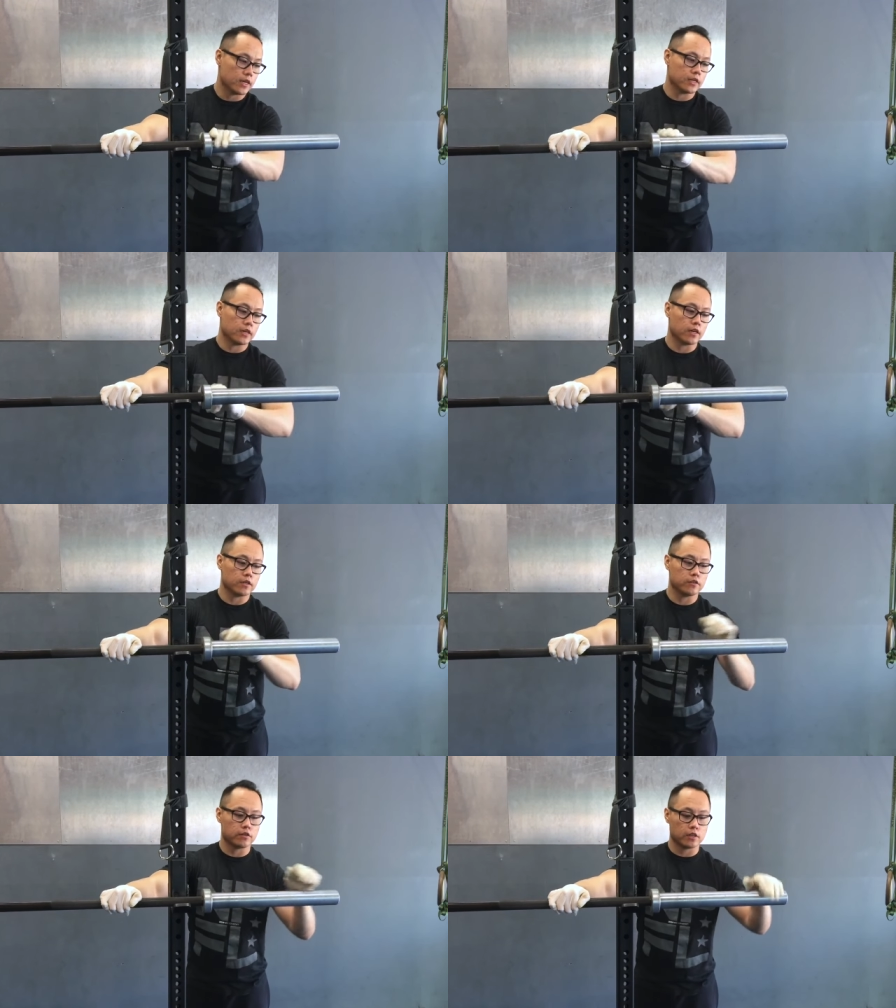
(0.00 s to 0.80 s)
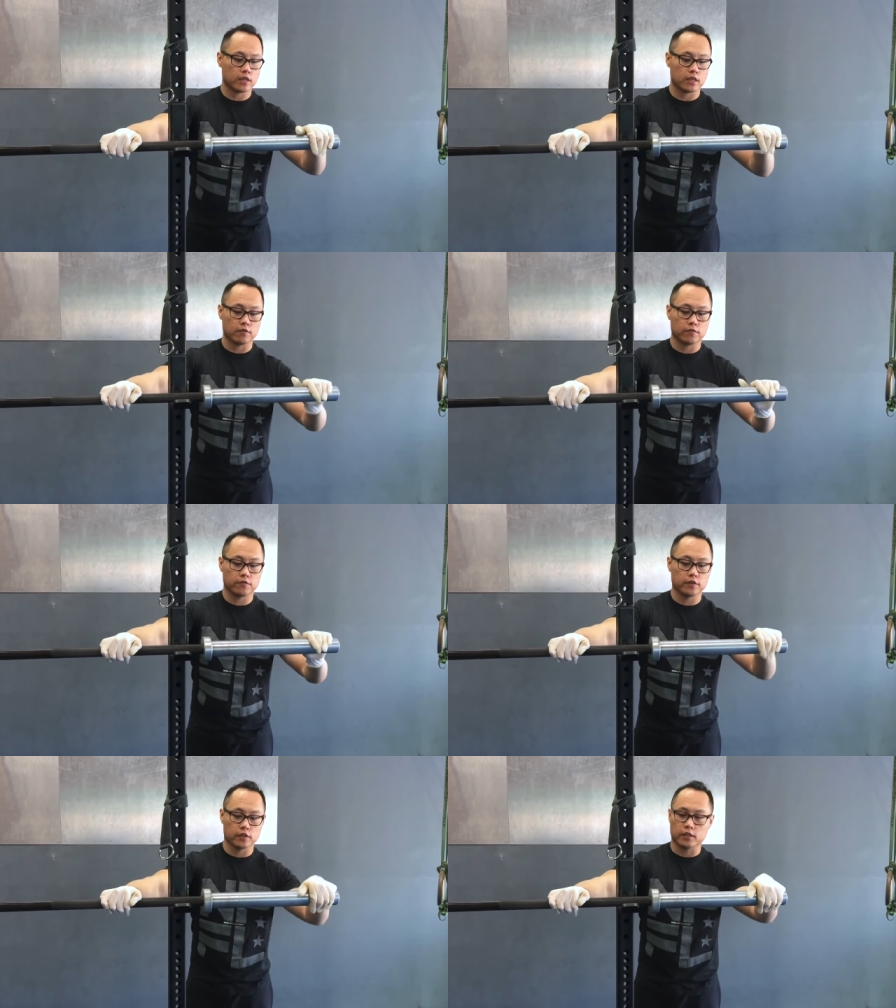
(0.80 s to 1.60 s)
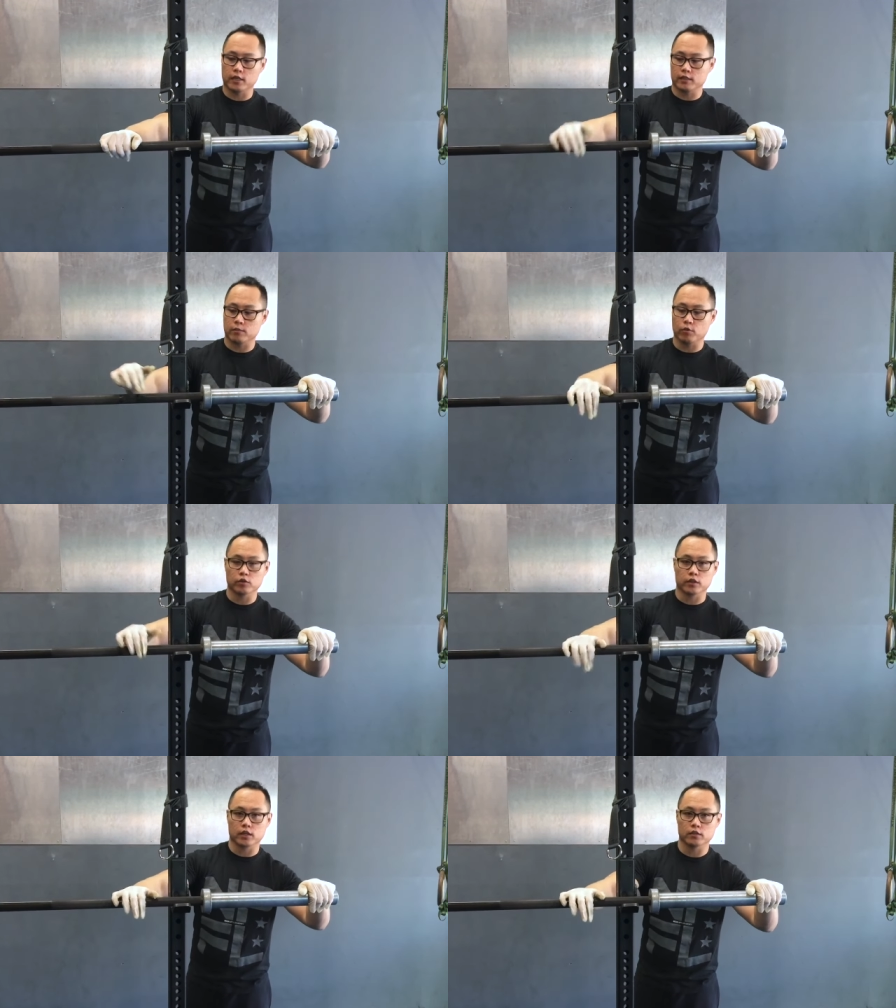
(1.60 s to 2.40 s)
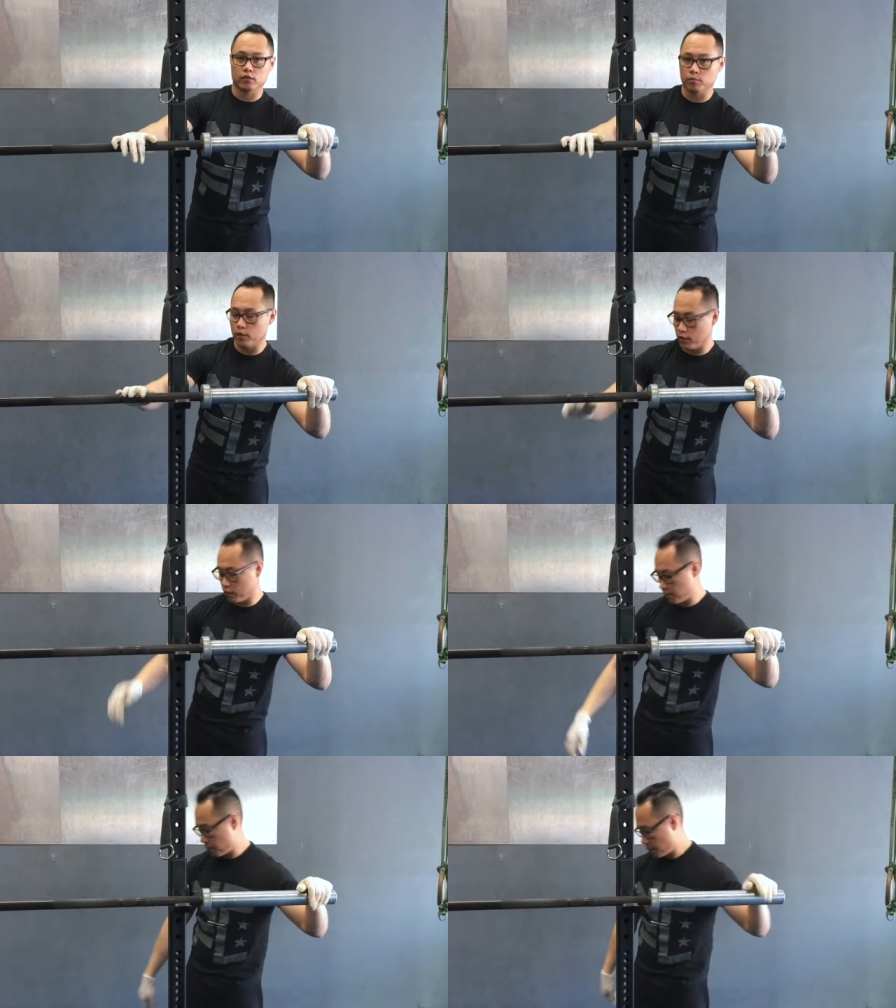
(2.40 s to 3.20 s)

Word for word: and uh, you can kind of feel it as I'm holding onto the bar.